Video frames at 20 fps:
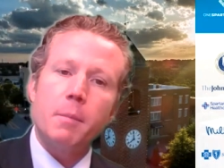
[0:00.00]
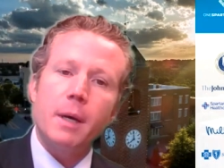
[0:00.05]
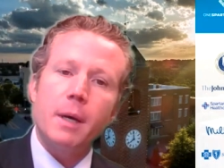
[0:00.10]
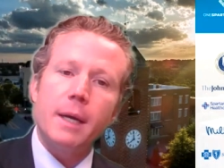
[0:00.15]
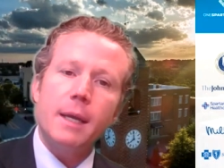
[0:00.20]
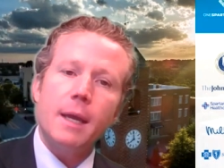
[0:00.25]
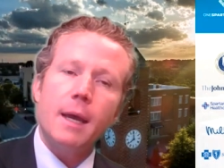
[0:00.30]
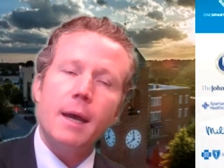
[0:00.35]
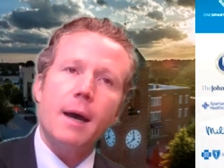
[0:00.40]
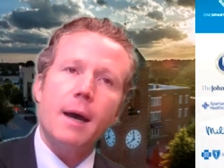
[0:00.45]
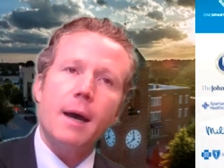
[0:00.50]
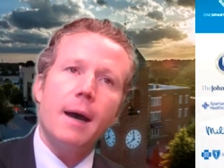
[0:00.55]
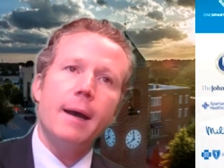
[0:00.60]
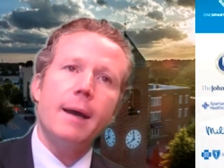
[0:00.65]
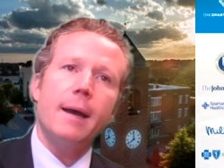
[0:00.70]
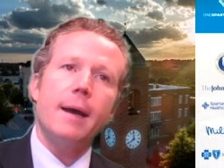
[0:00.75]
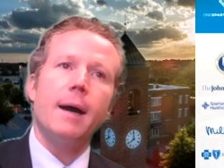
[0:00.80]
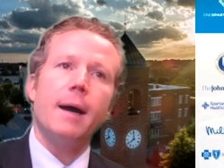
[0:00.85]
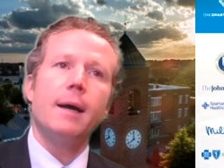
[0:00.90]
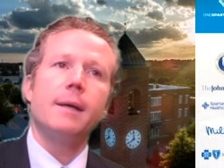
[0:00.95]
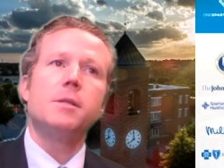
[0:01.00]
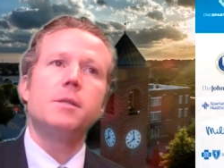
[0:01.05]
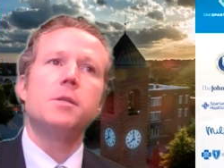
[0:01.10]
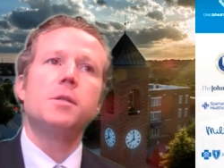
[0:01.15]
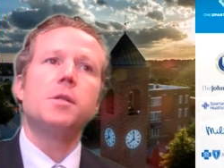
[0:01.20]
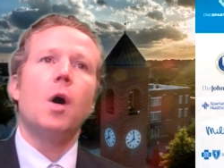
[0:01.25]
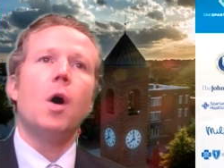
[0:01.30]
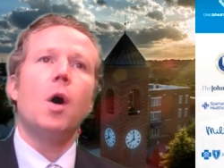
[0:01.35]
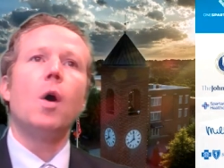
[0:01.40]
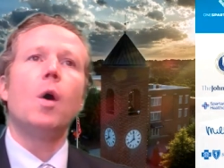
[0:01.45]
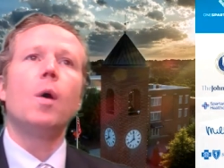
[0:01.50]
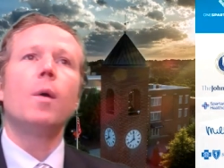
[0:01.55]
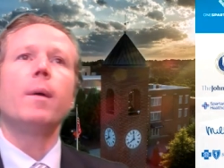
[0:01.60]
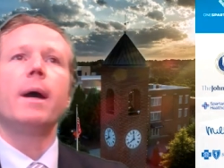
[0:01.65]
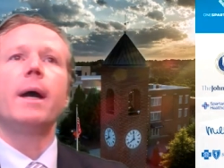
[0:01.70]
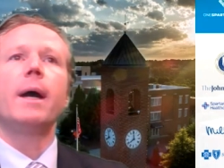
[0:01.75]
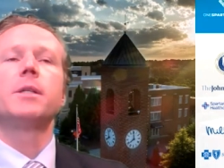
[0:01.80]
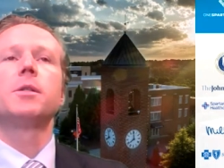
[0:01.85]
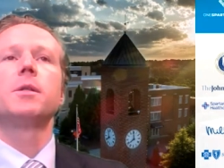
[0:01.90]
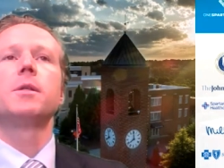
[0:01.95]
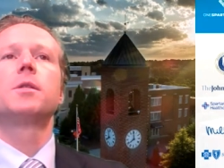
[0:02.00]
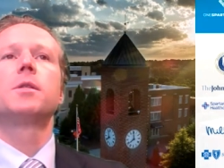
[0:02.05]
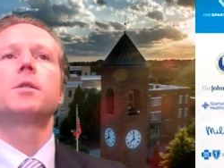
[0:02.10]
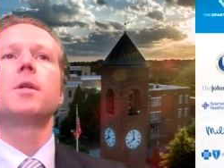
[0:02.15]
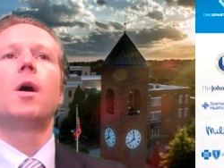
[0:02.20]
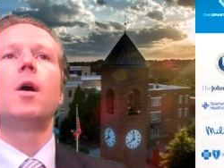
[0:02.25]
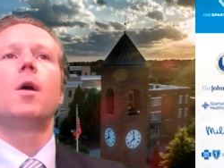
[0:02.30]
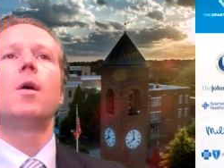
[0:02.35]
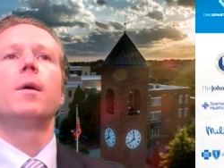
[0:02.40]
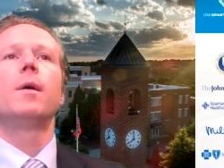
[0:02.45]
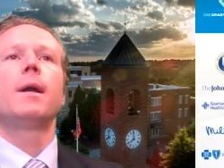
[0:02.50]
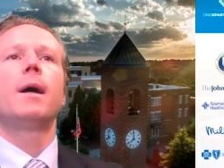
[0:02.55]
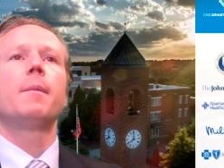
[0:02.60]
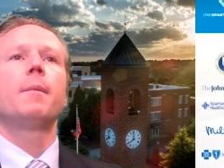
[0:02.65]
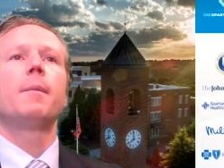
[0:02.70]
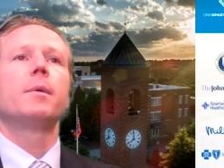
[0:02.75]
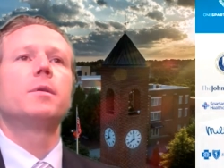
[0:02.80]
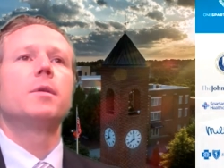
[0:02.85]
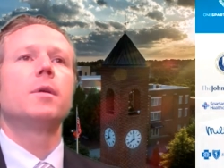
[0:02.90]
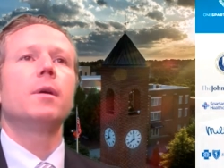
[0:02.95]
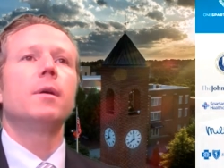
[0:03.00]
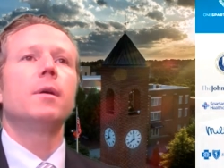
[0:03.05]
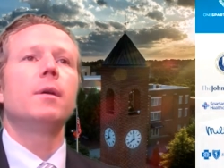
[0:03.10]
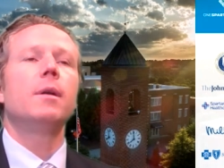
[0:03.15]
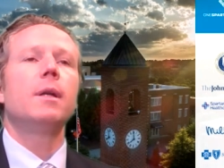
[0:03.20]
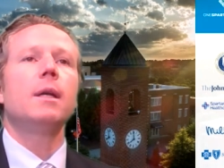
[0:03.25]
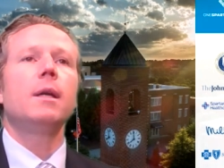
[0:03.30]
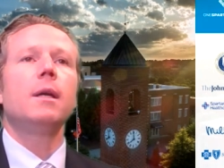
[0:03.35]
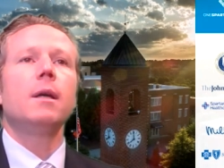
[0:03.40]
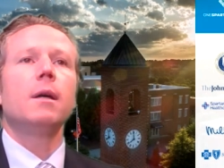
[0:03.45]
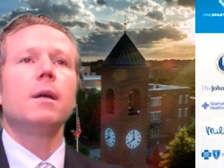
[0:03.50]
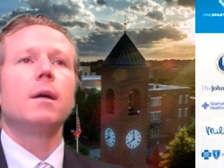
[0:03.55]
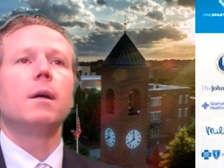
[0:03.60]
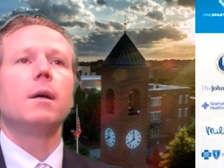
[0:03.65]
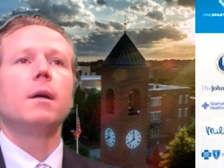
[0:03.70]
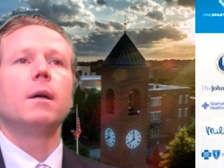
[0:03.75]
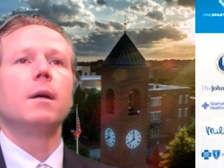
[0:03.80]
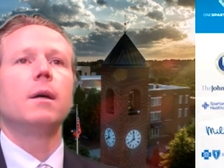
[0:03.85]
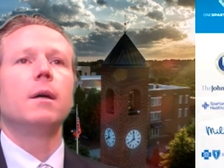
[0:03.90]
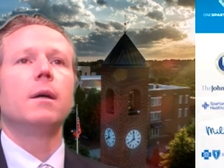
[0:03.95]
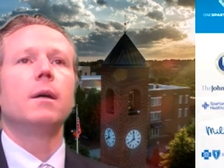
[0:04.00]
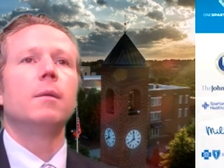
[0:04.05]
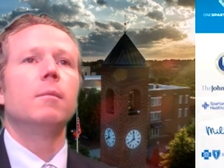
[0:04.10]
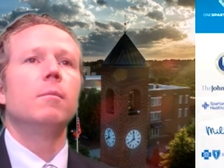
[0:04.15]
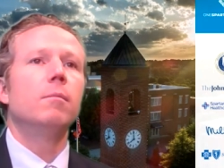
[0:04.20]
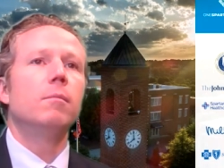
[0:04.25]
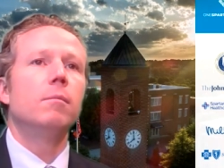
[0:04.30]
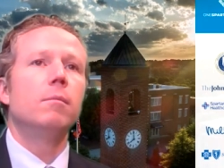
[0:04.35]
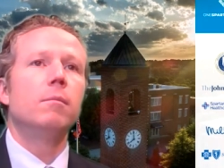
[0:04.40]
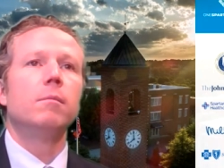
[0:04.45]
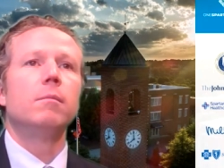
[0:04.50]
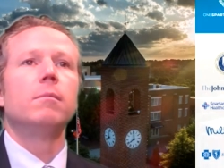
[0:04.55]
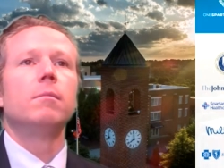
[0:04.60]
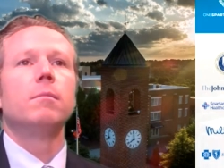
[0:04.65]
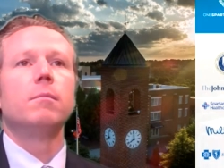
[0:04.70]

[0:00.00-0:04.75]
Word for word: but yeah, I, I saw actually saw an opportunity um,